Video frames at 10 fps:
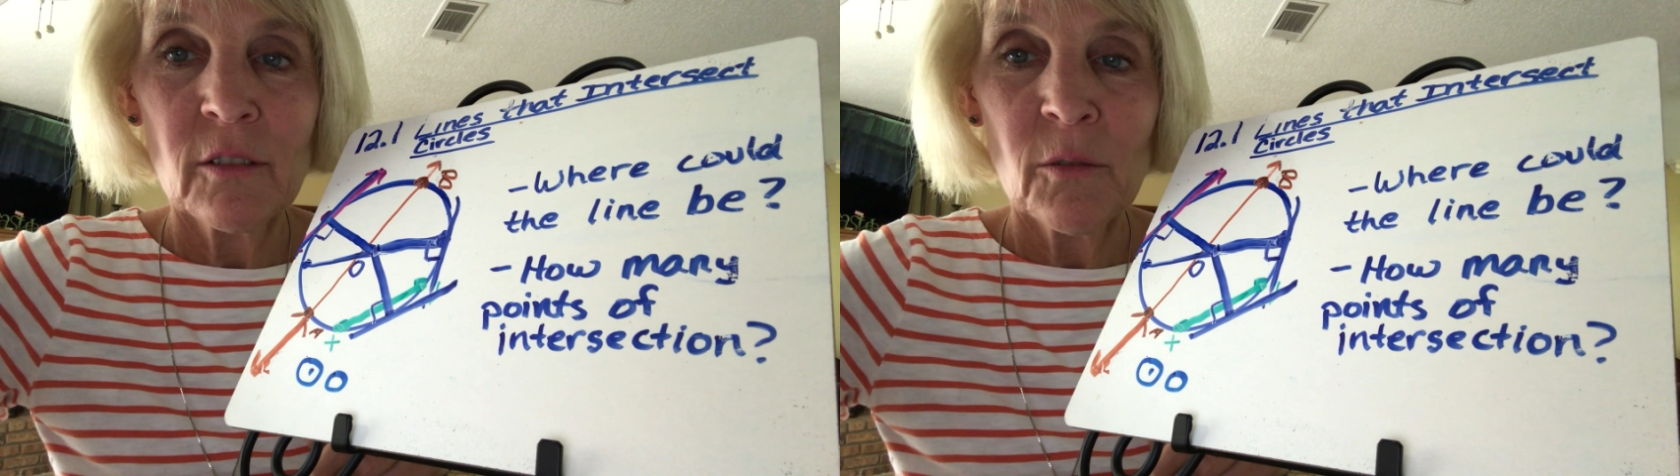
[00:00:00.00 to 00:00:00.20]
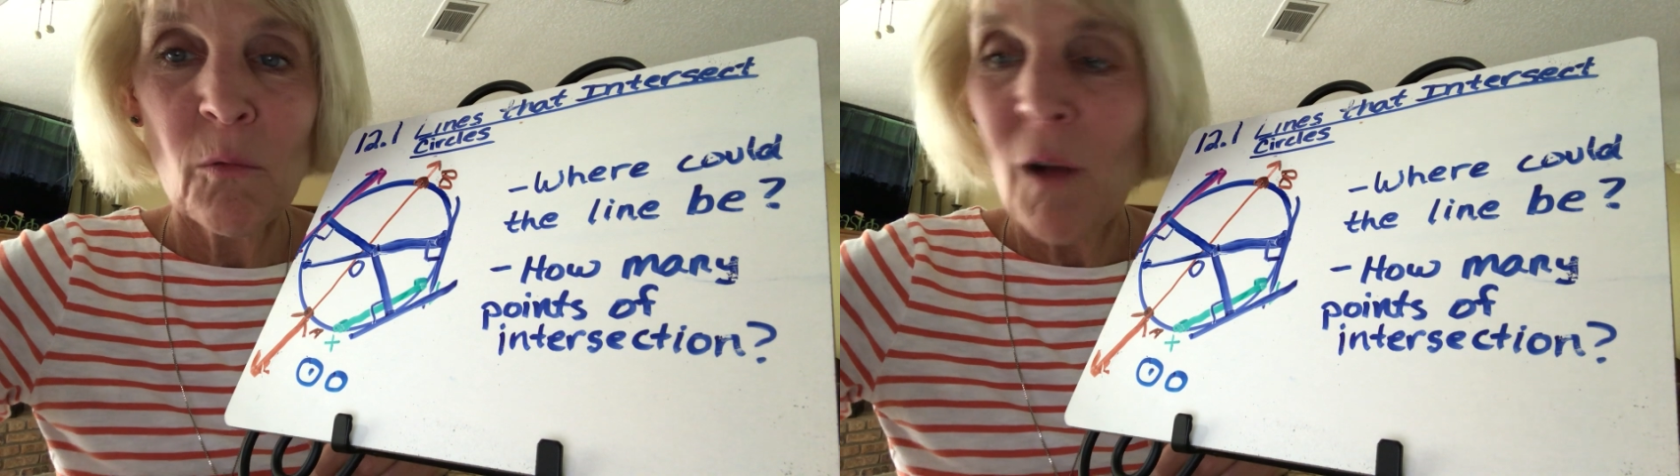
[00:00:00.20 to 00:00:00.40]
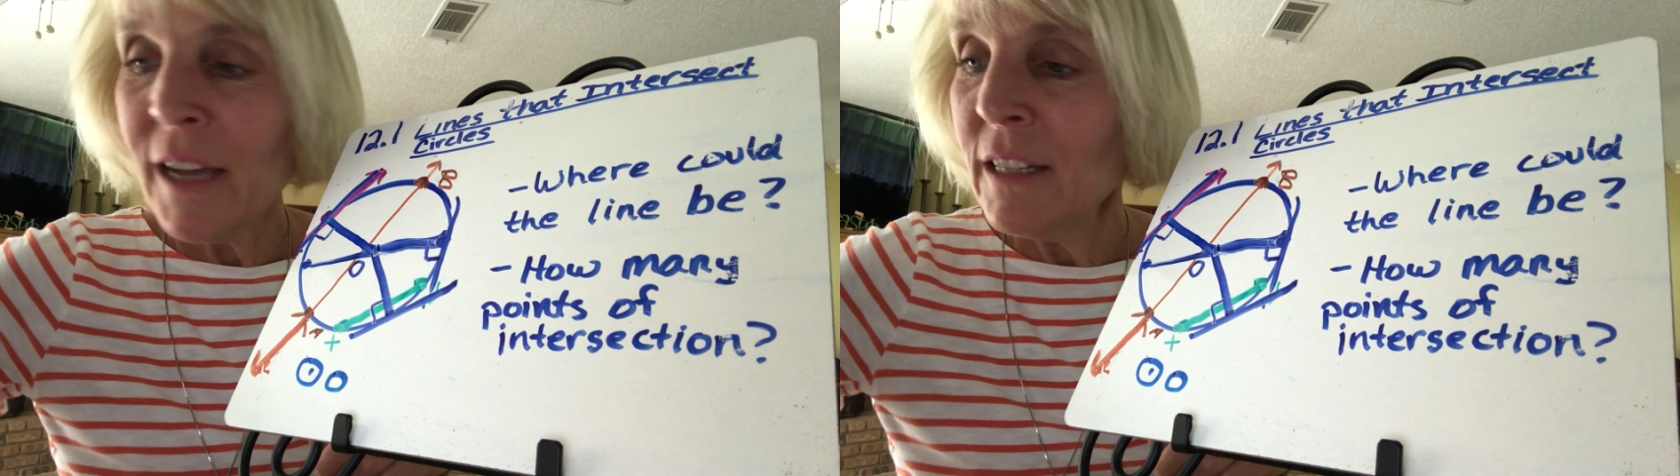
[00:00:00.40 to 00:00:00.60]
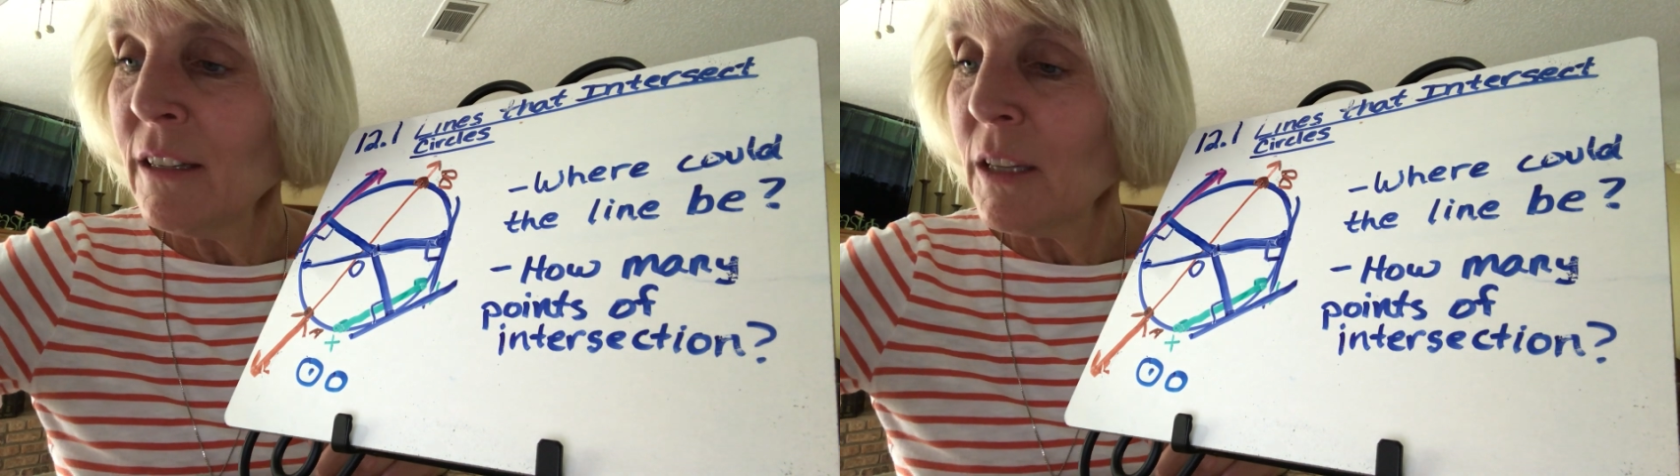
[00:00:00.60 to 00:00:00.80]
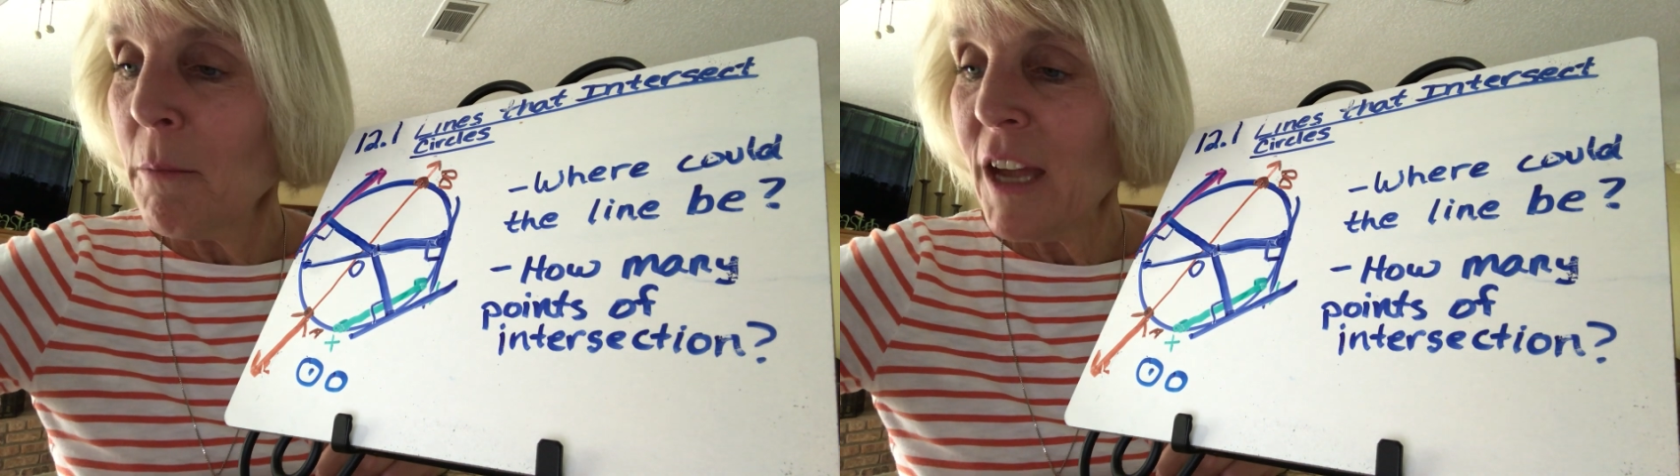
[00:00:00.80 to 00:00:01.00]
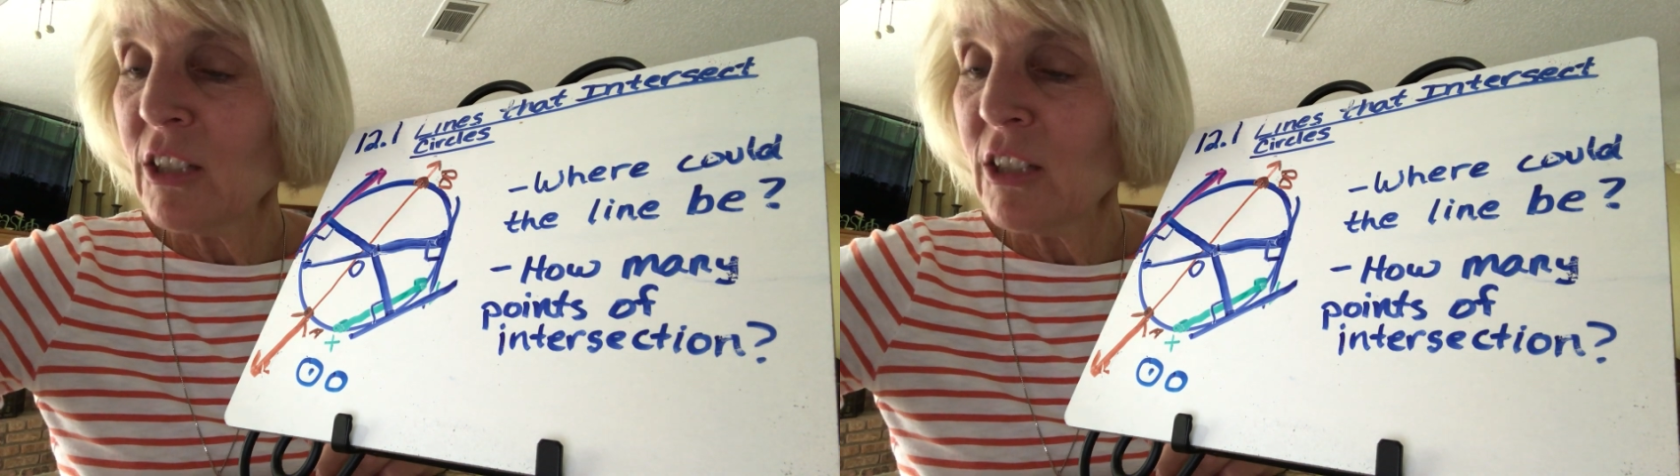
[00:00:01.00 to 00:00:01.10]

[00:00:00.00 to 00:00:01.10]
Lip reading: Why didn't the math